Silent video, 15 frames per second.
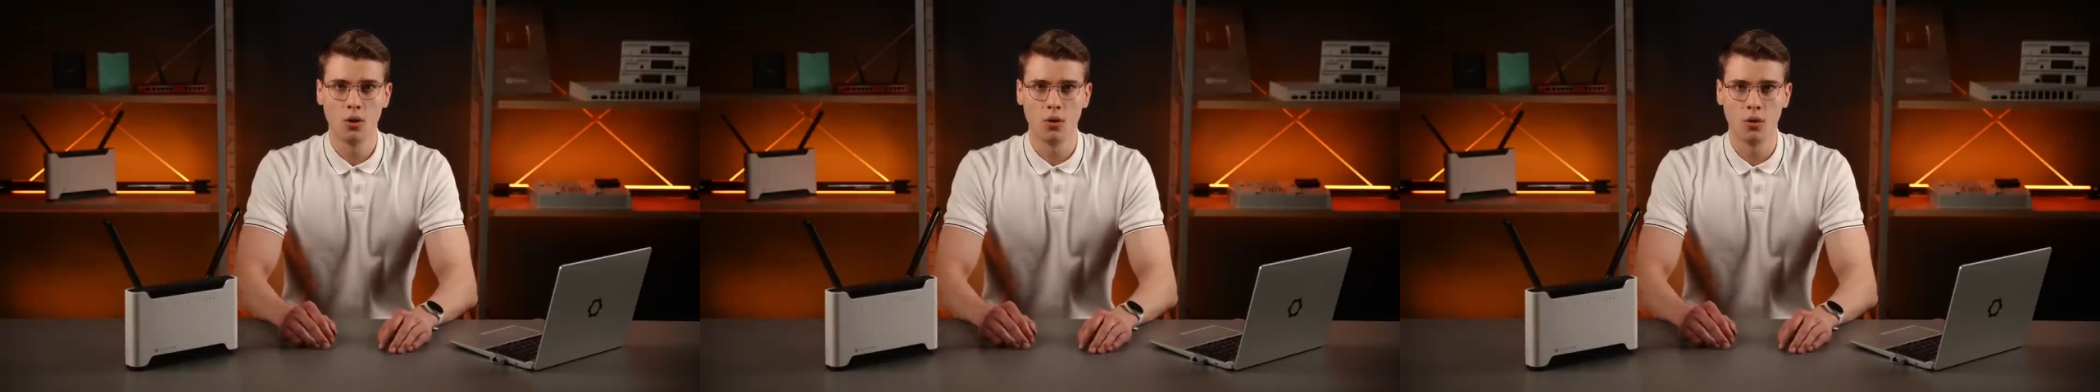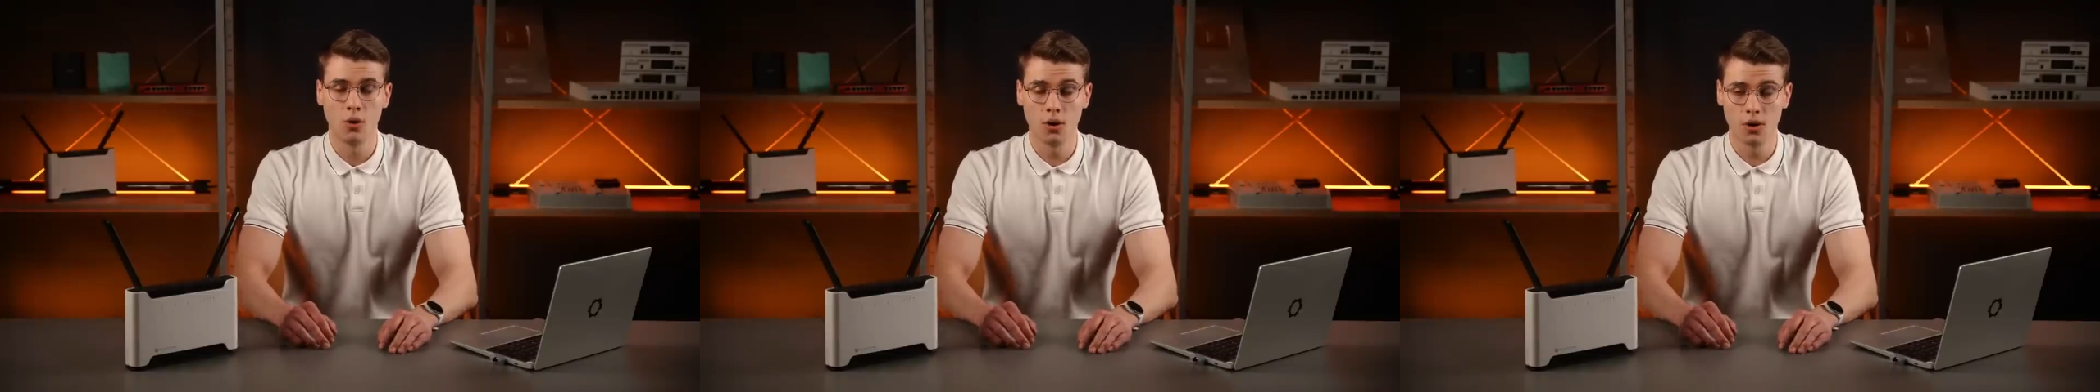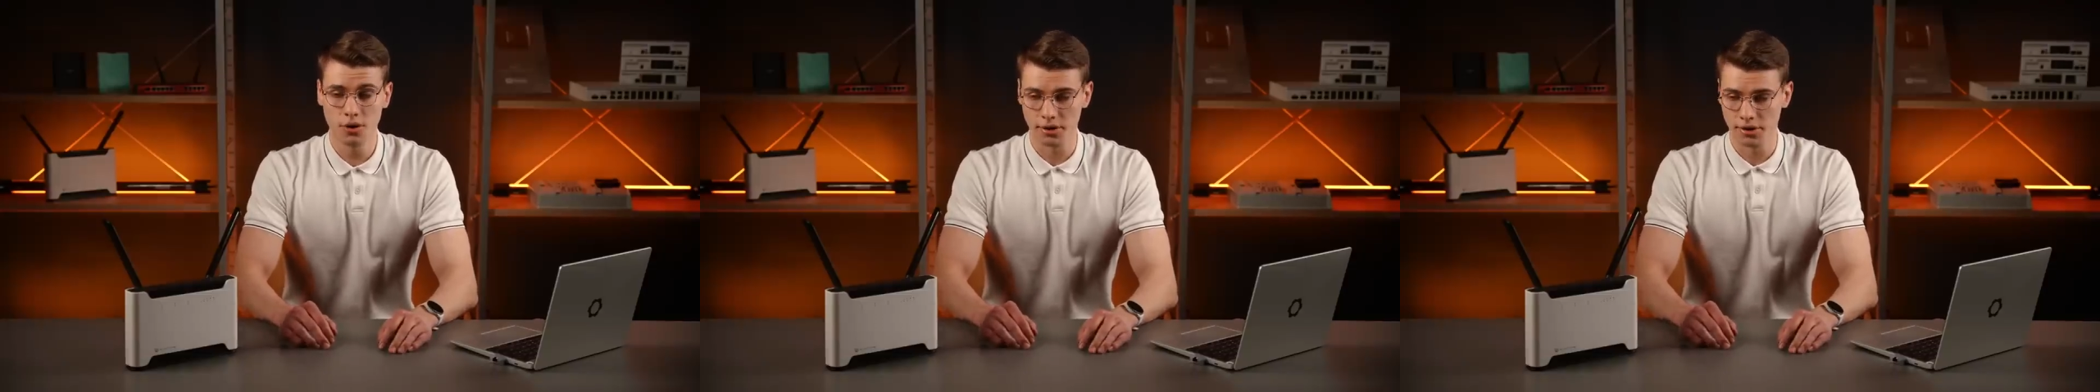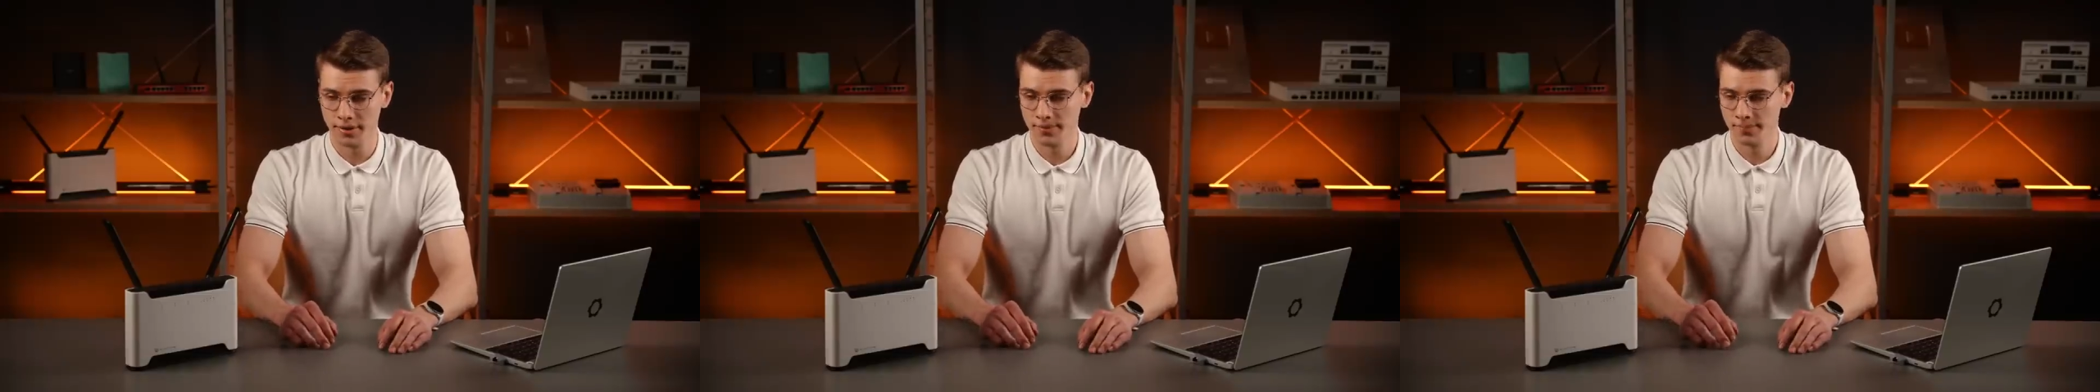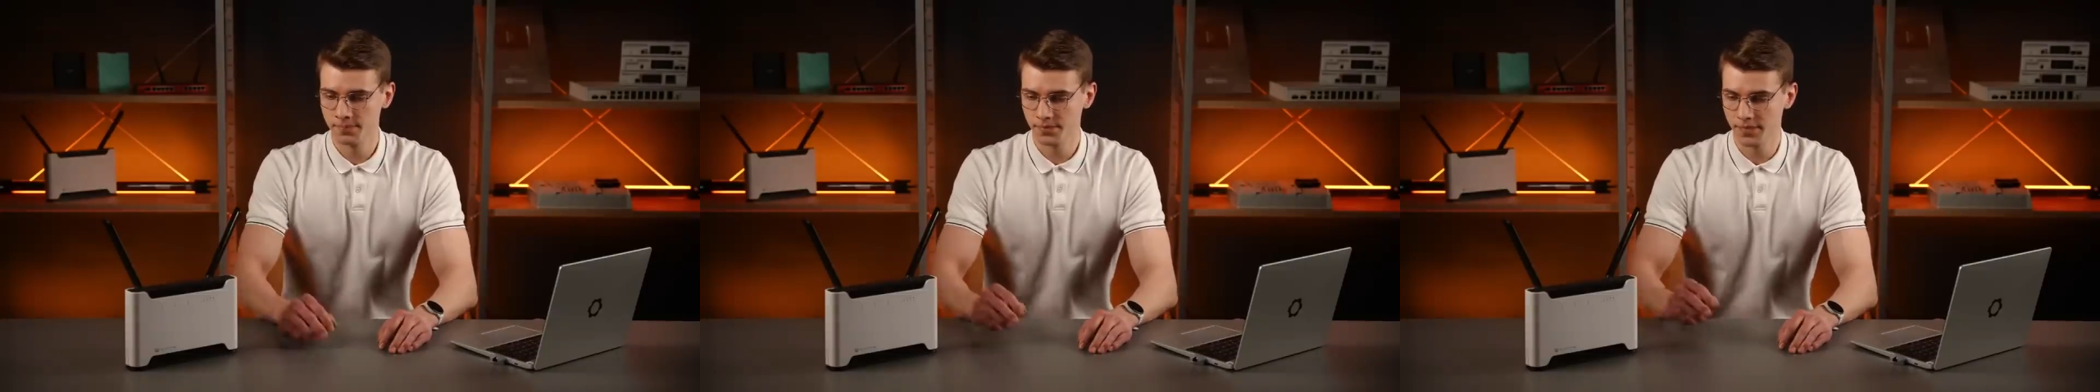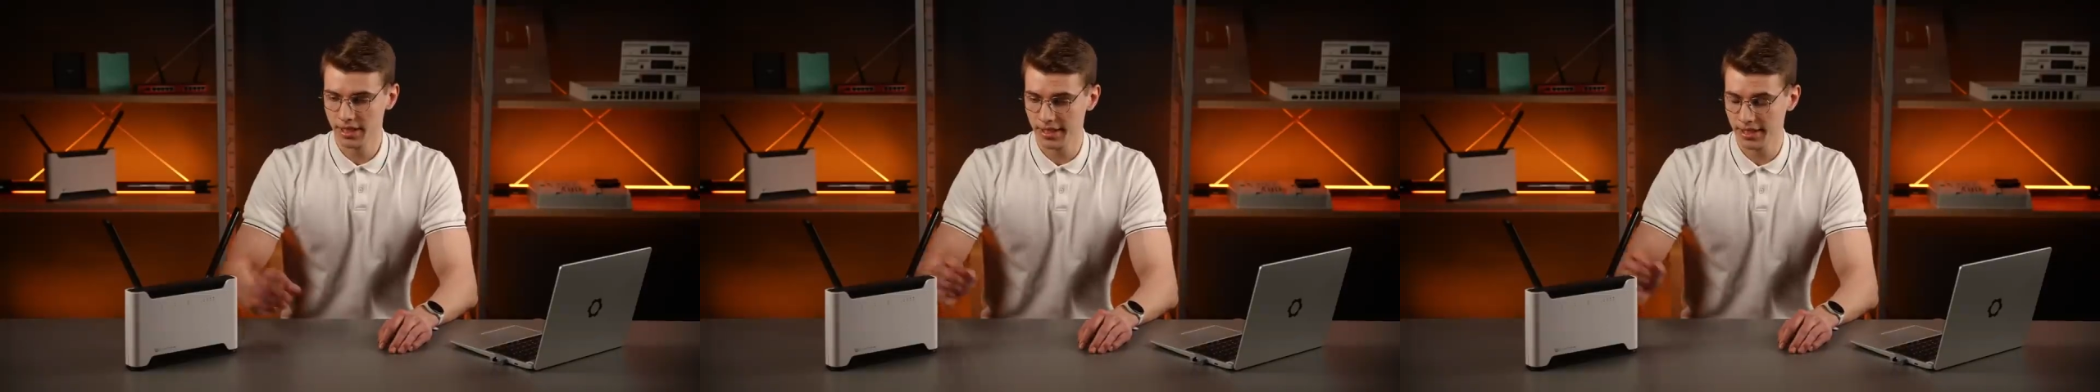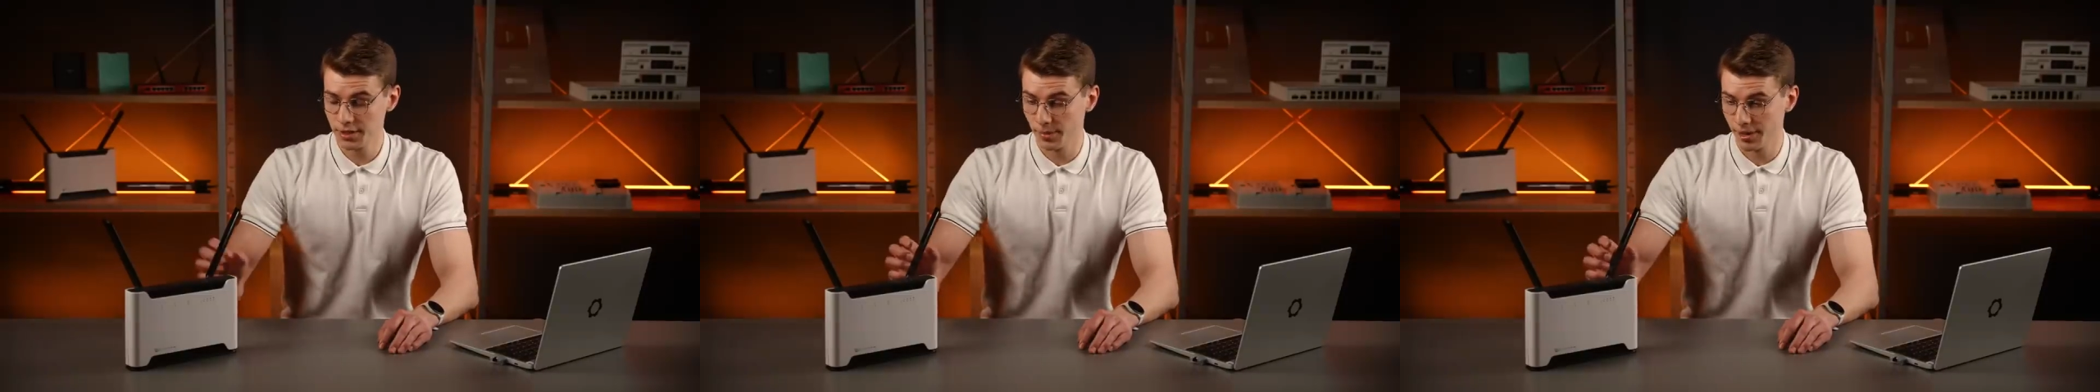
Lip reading: Or is